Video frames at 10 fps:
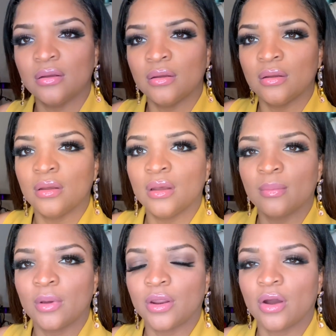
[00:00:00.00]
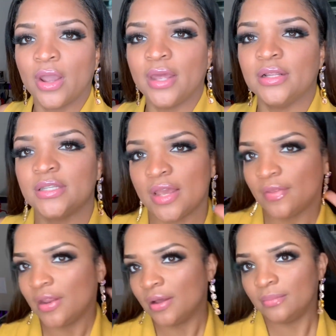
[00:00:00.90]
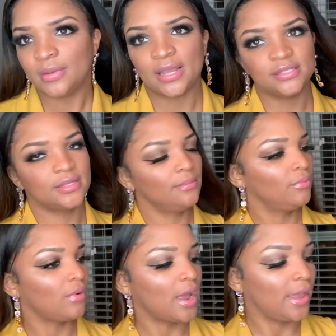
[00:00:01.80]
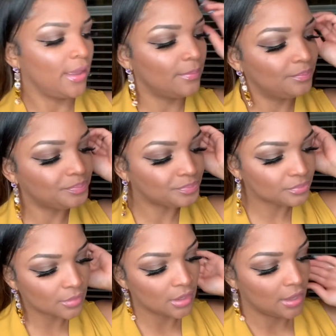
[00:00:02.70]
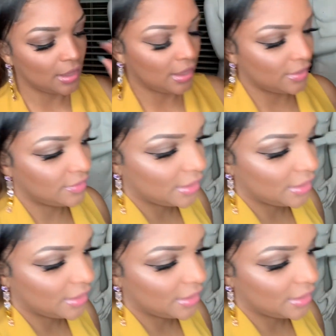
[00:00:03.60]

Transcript: I'm gonna go ahead and take that up nice and bright. And